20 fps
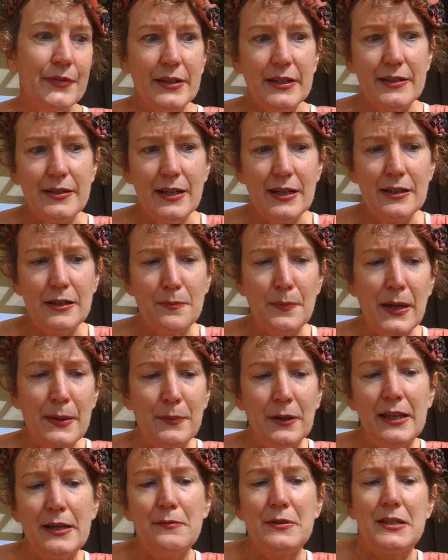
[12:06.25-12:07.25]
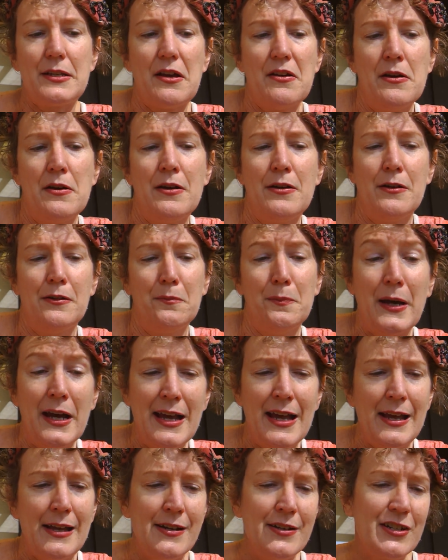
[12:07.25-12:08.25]
He said to people he was Earl
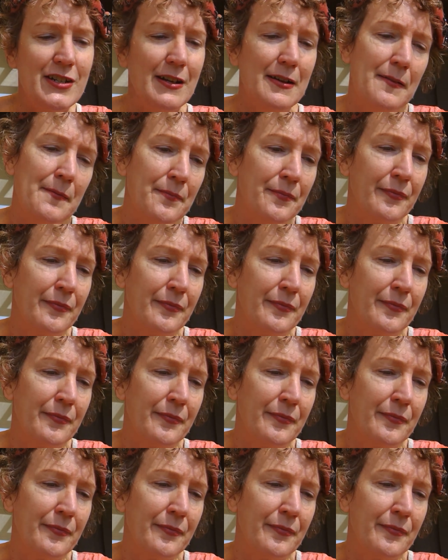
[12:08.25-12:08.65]
Page,